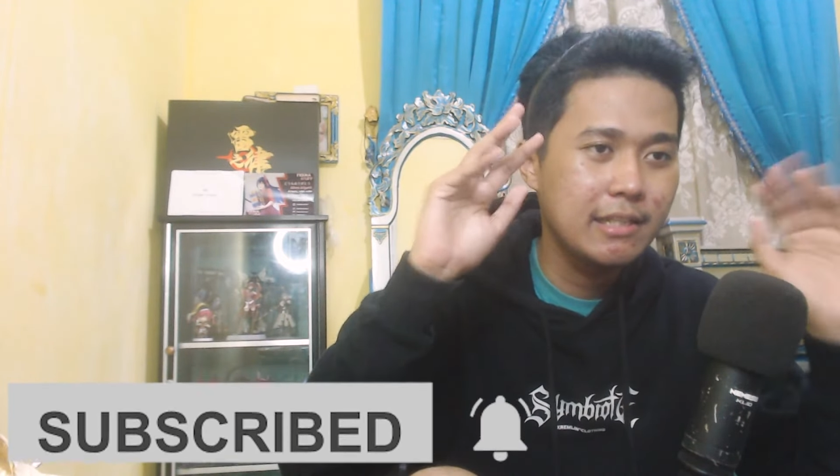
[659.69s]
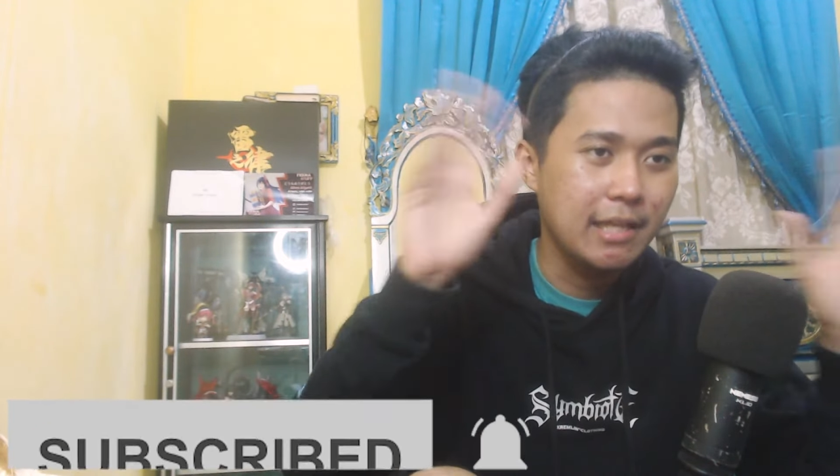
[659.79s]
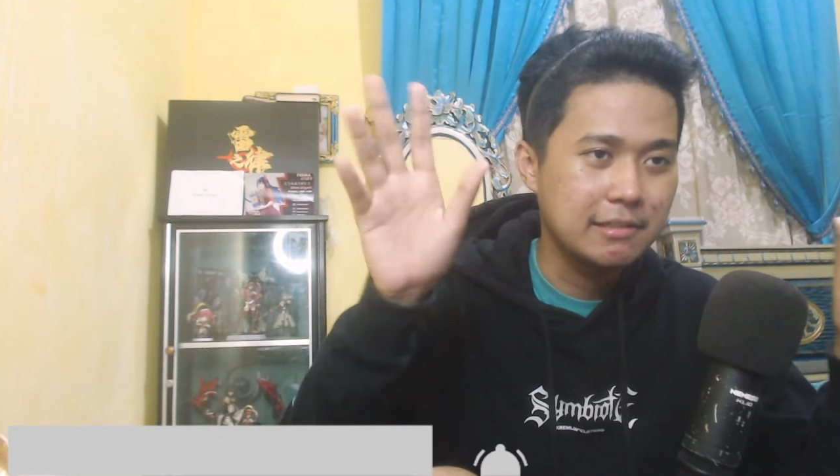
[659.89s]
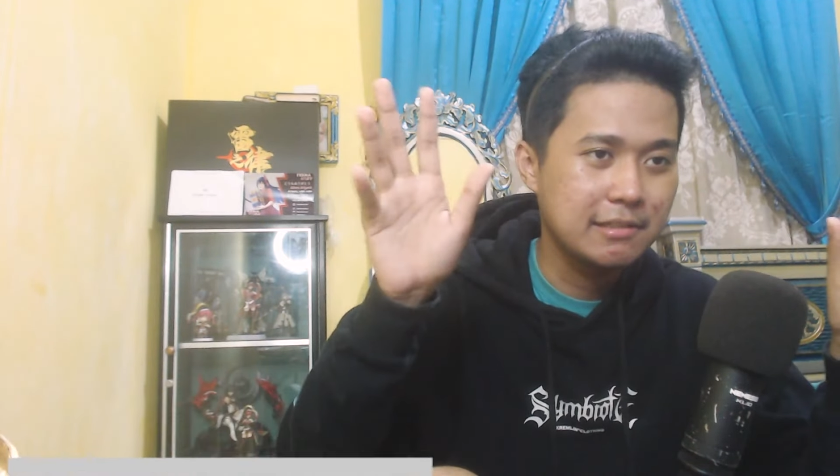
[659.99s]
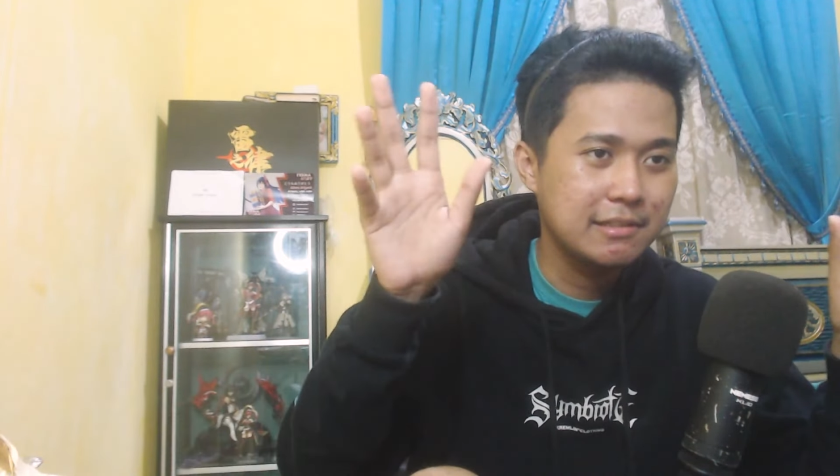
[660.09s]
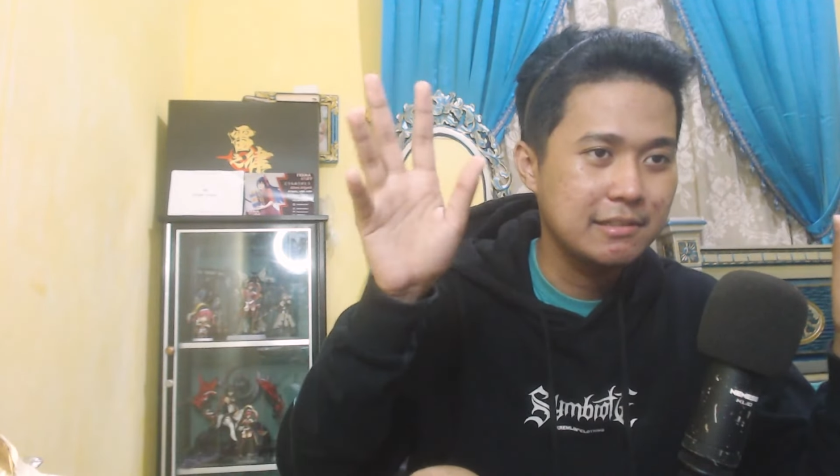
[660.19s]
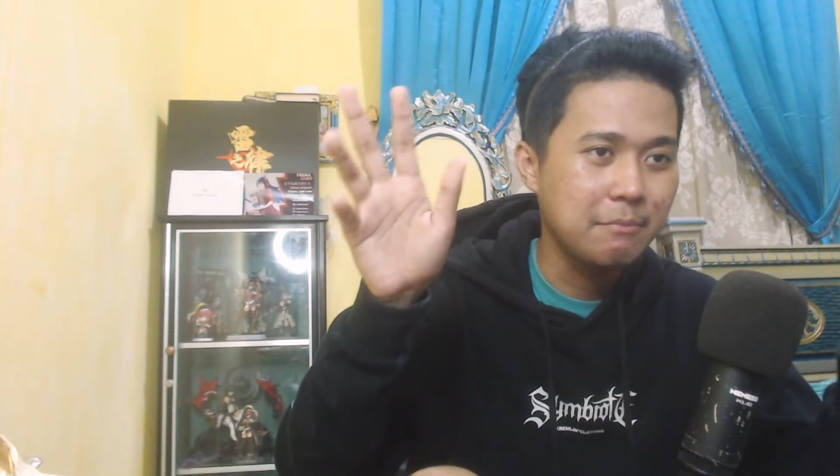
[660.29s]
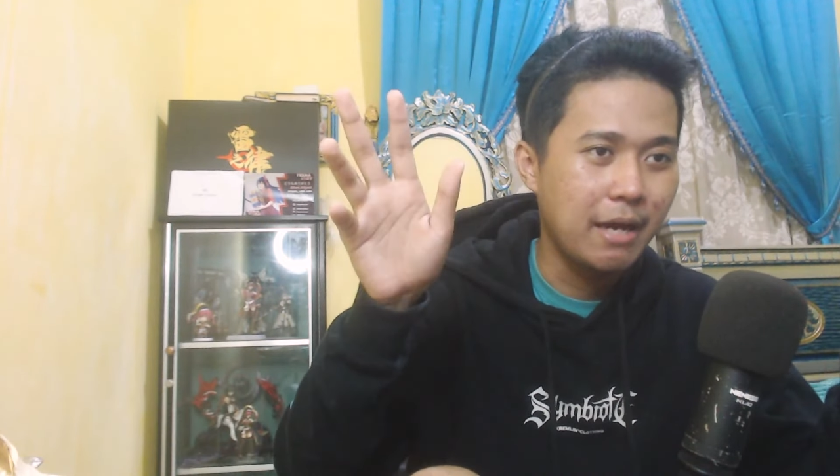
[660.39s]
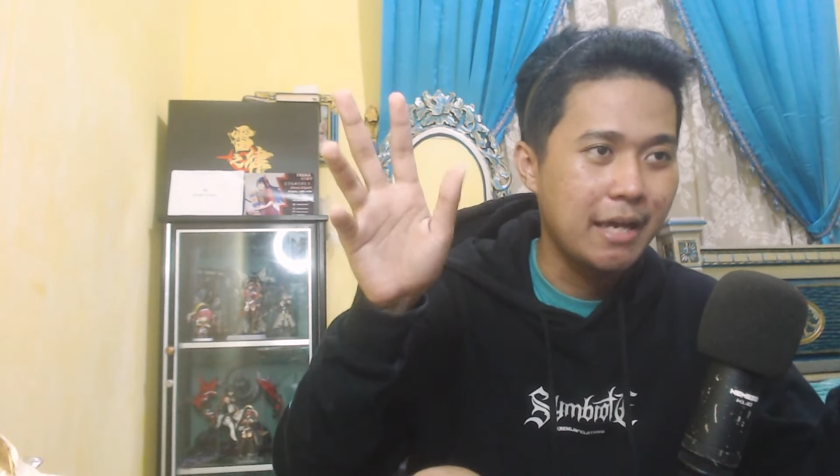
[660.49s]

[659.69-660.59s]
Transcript: Yes. Bye.